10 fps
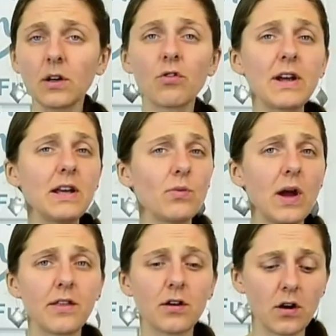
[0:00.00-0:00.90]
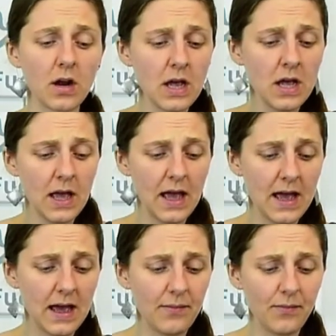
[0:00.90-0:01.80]
grain, whether,
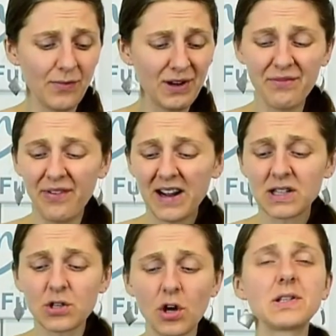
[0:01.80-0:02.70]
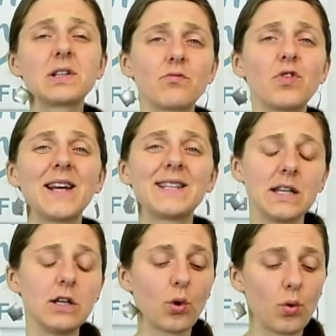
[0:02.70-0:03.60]
in fact it's got some rice
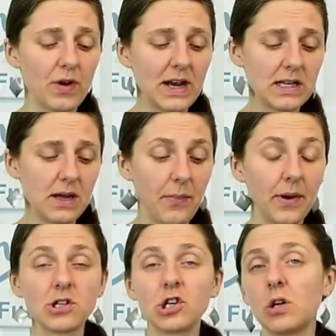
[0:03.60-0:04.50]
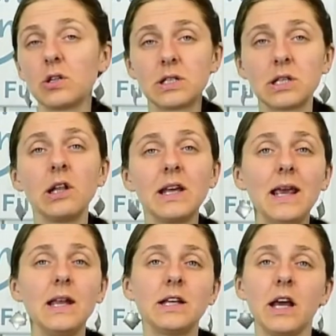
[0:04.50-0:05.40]
in it already, but you could still
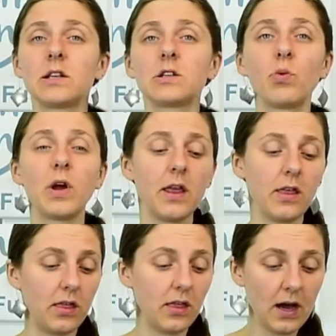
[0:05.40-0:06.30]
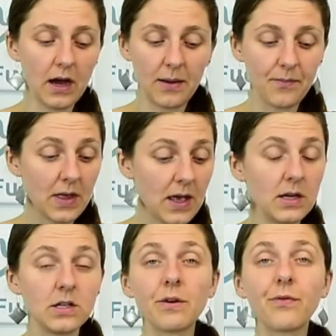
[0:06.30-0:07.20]
eat it with
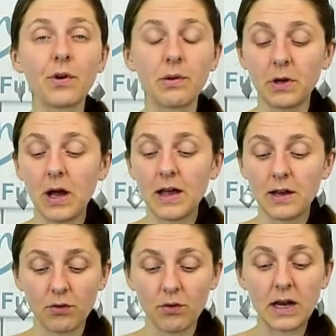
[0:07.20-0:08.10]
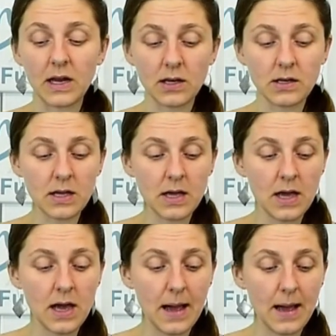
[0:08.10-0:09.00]
different kind of grain,
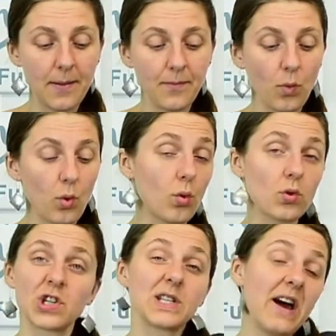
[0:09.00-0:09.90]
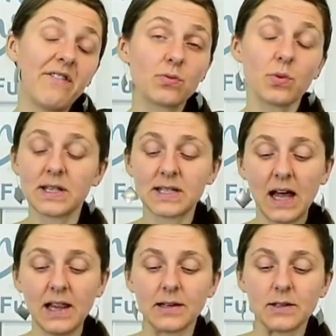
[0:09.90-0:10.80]
or just have it with
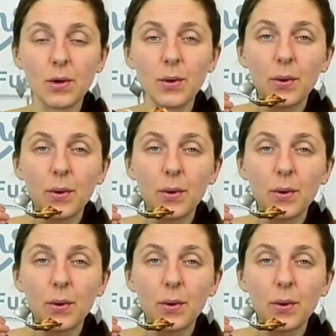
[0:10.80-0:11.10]
salad.